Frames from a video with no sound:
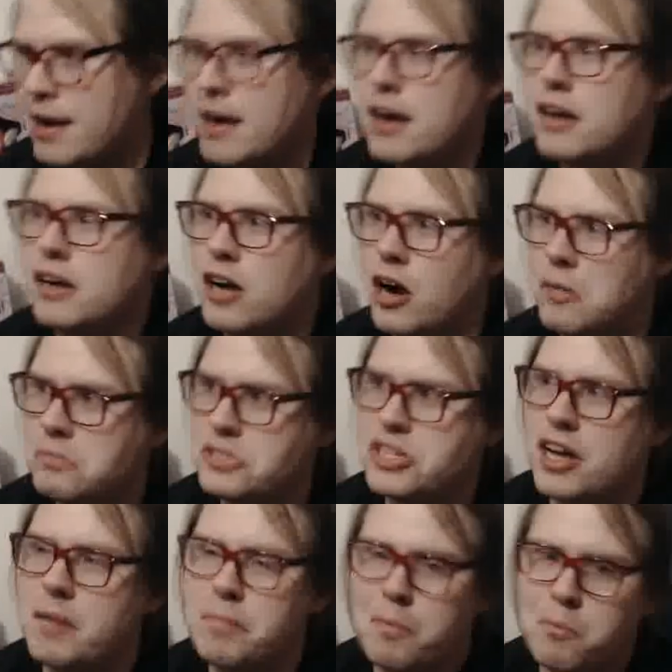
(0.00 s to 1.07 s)
comes up
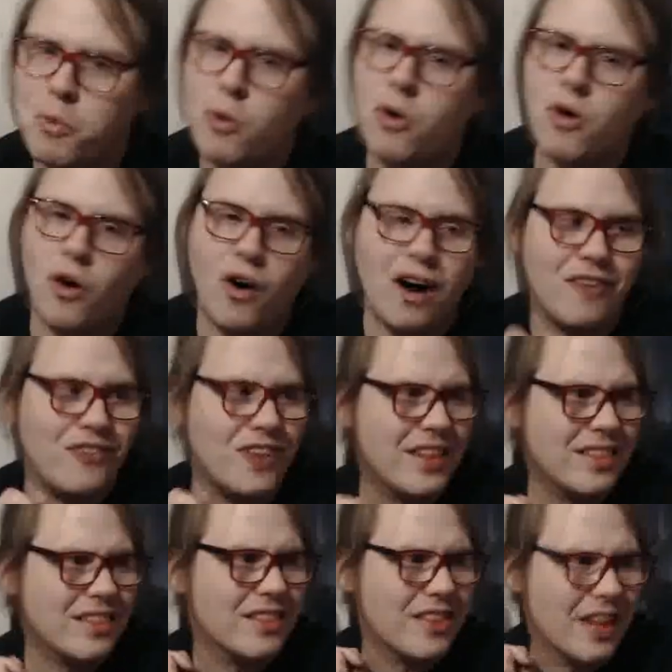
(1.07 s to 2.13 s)
more often
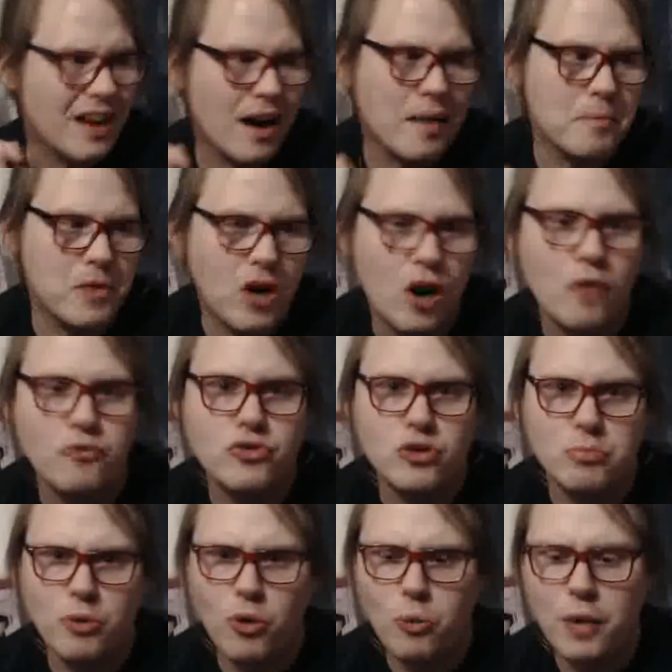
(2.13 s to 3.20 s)
than I'm comfortable
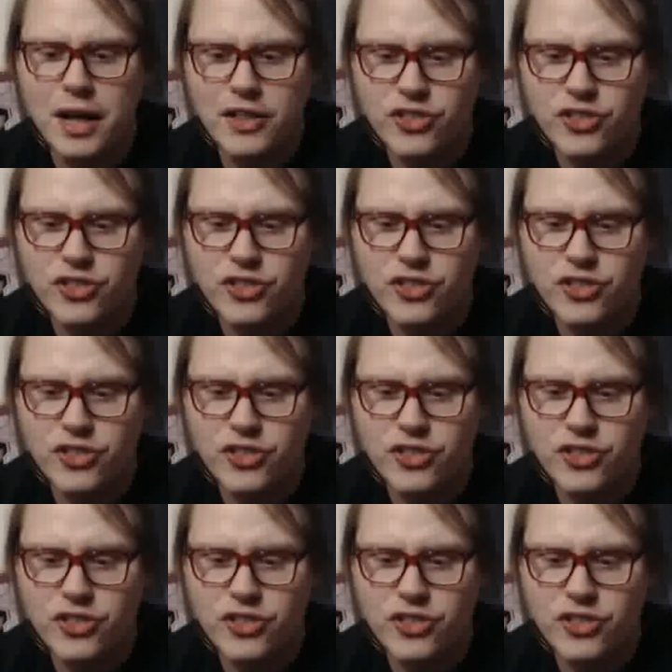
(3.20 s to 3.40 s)
with.